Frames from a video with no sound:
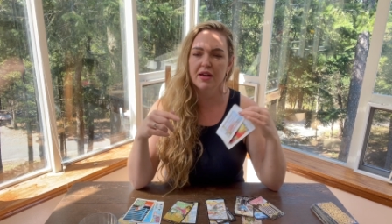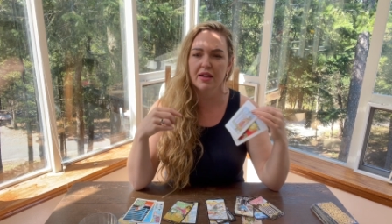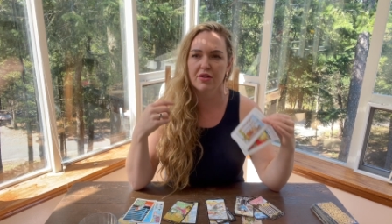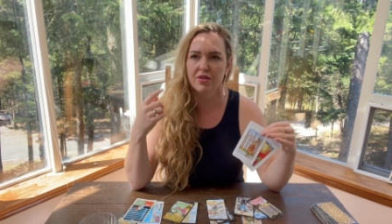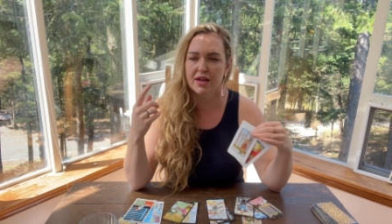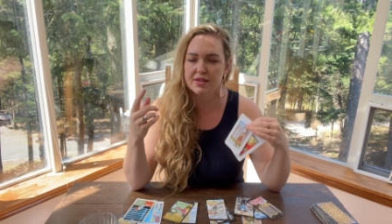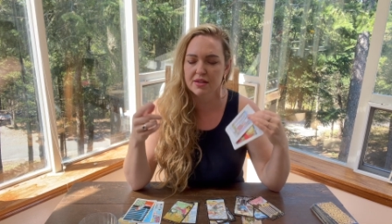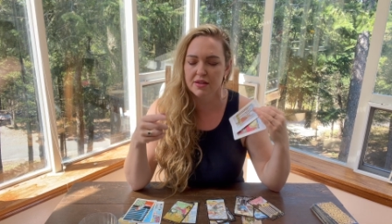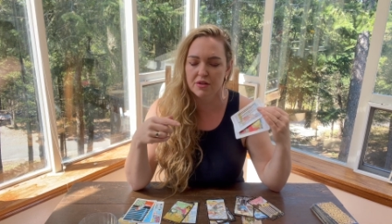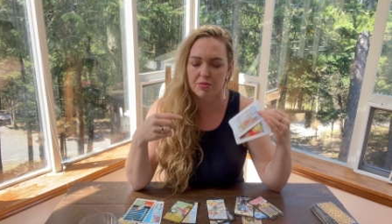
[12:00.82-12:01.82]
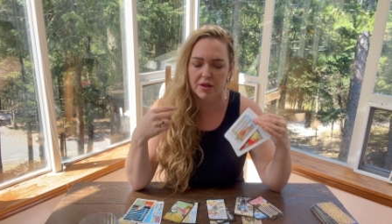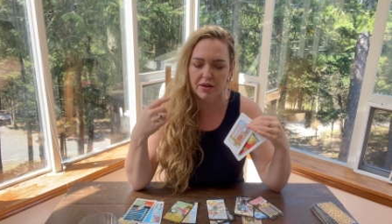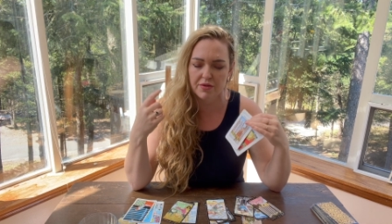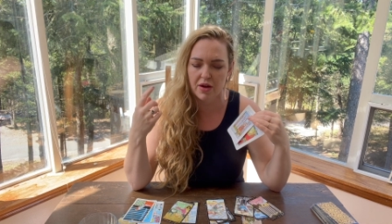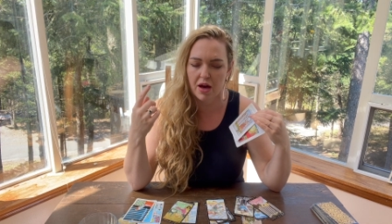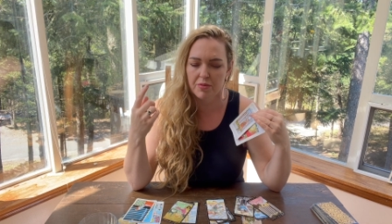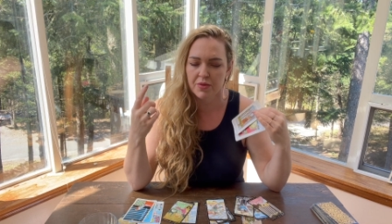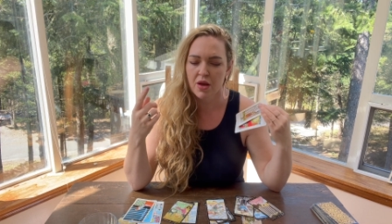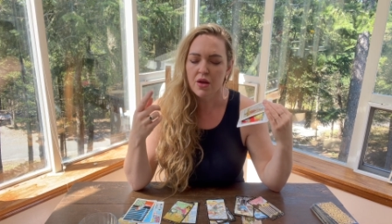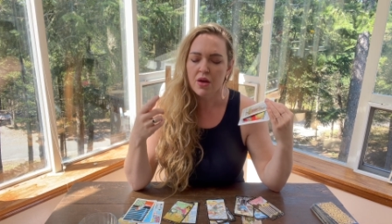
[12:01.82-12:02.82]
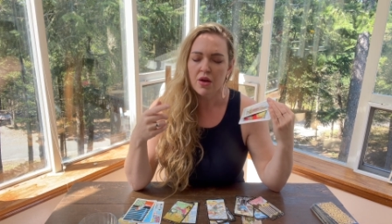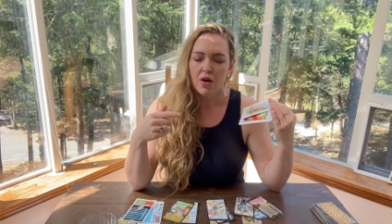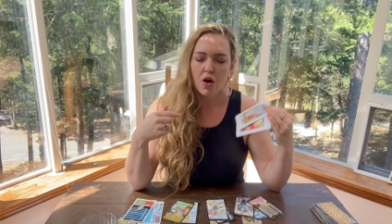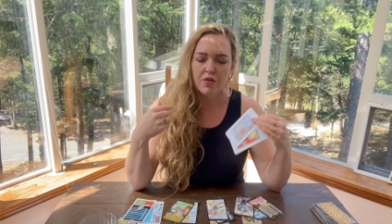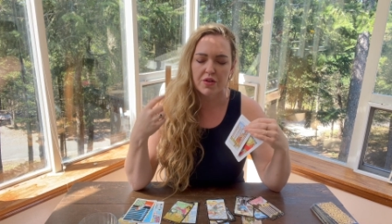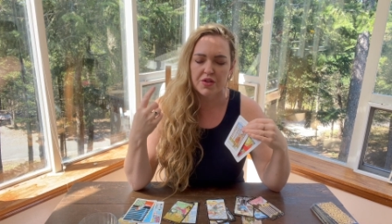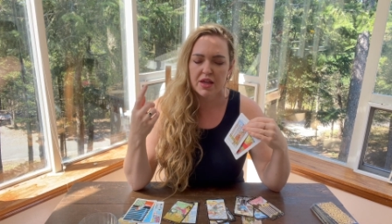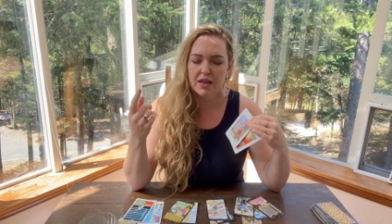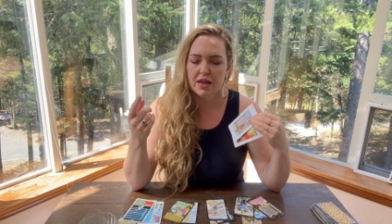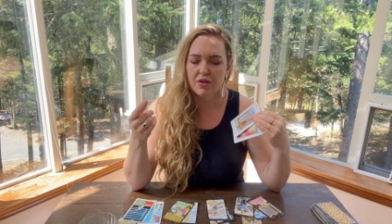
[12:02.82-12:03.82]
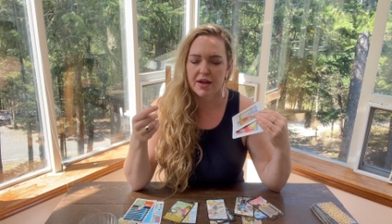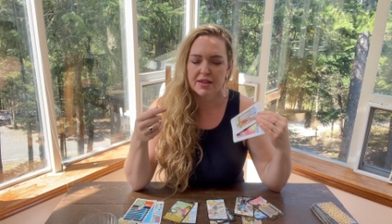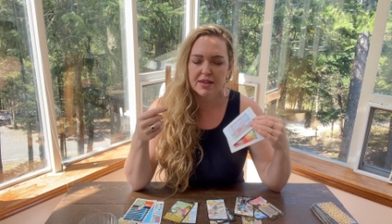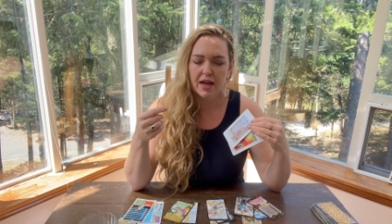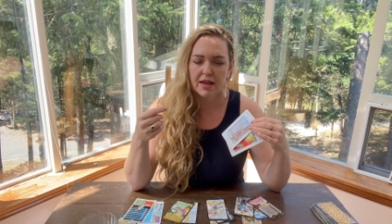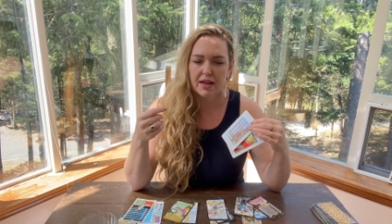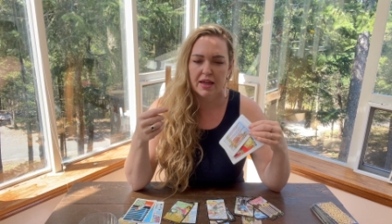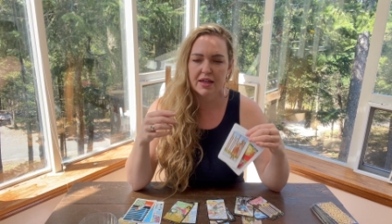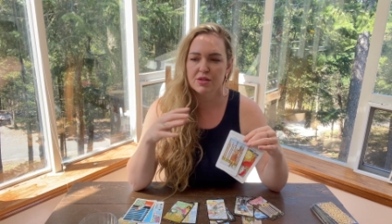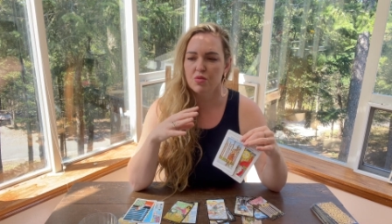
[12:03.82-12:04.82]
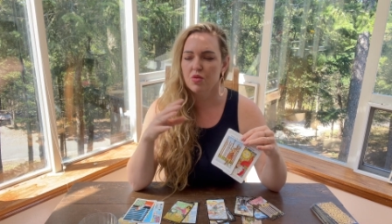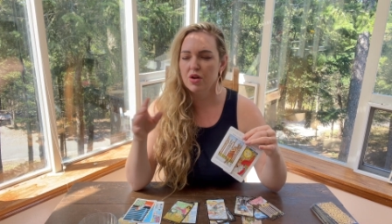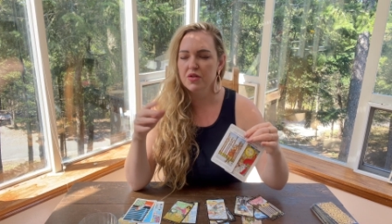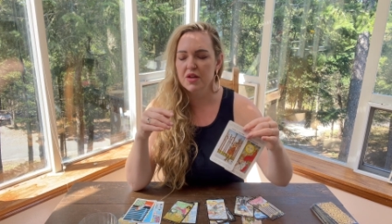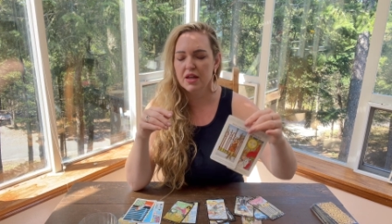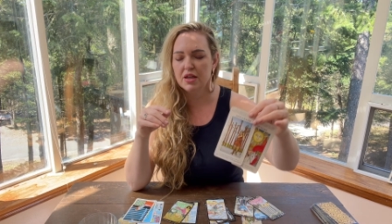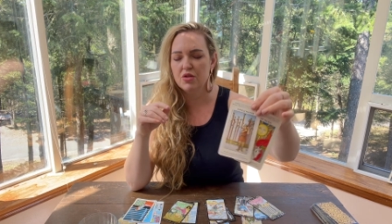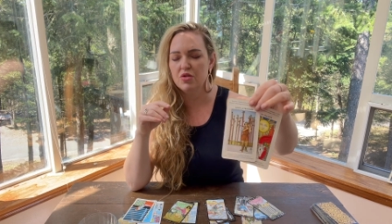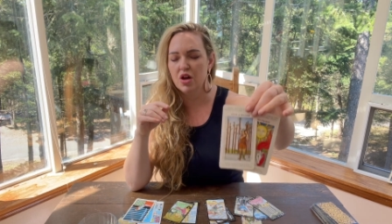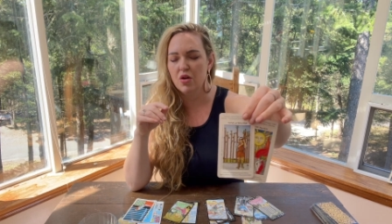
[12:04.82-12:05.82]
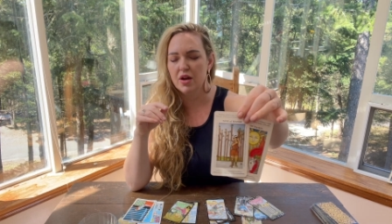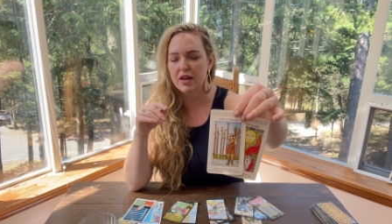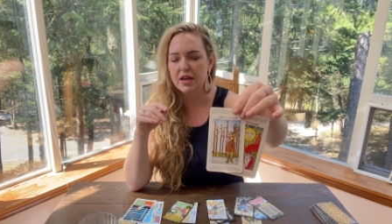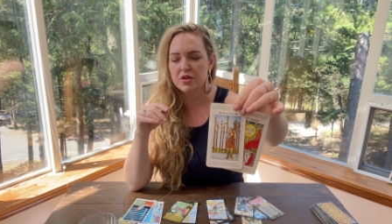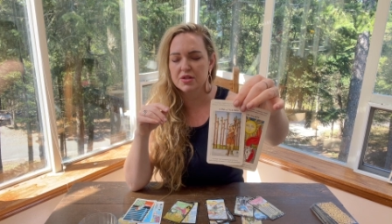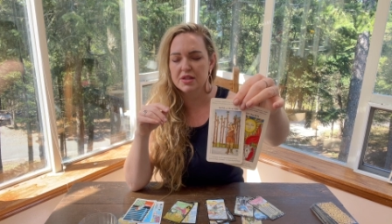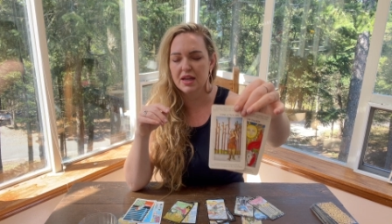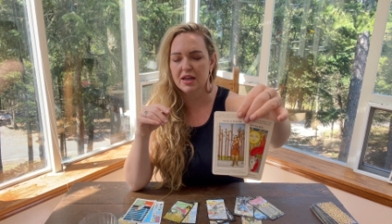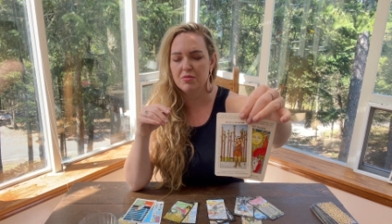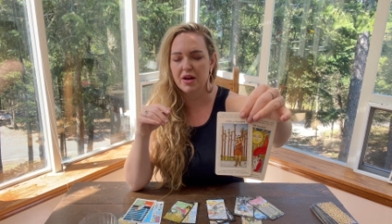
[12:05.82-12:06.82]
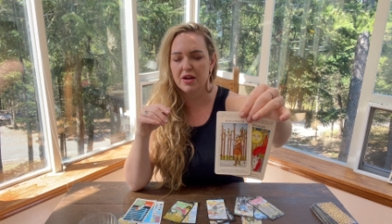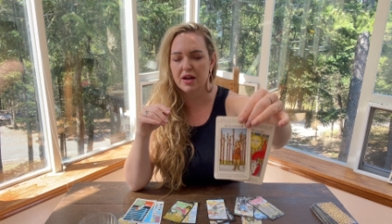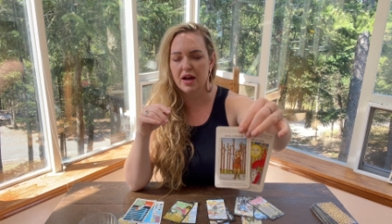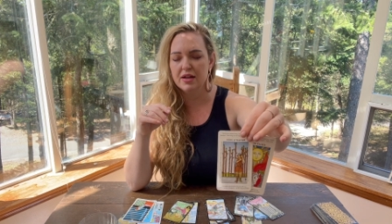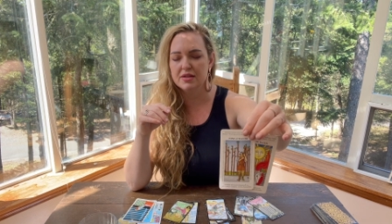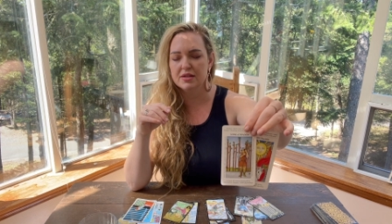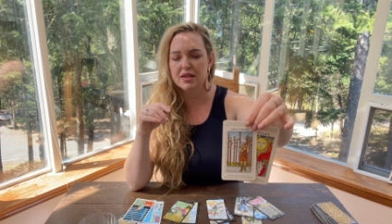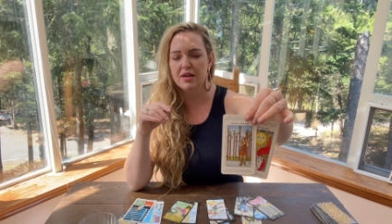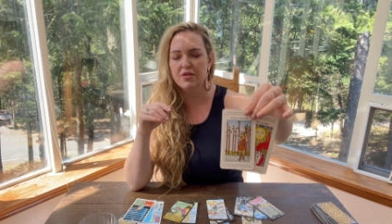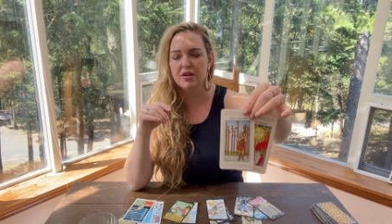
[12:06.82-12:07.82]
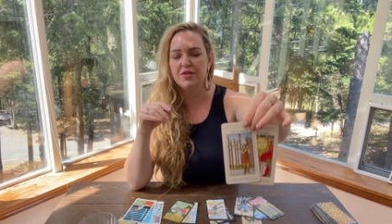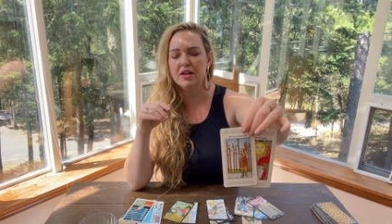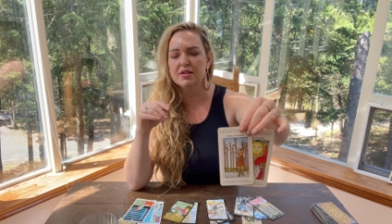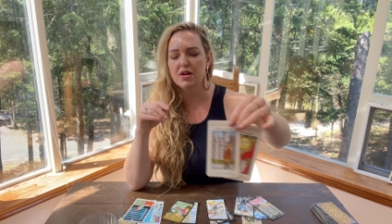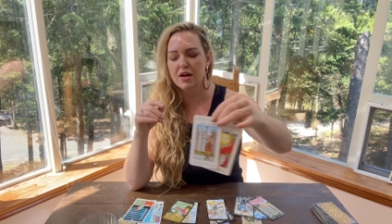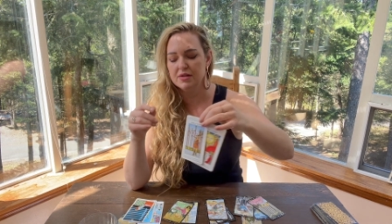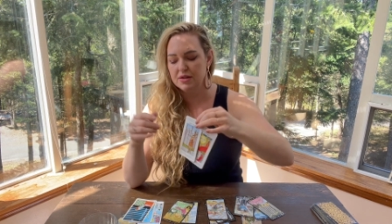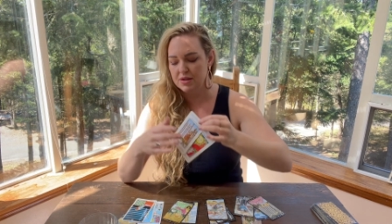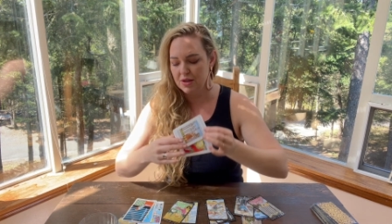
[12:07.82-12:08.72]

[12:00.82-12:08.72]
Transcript: it creates a little bit of um, overthinking or anxiety, it's worth it, and you know it, and you're standing by your guns, even if it exhausts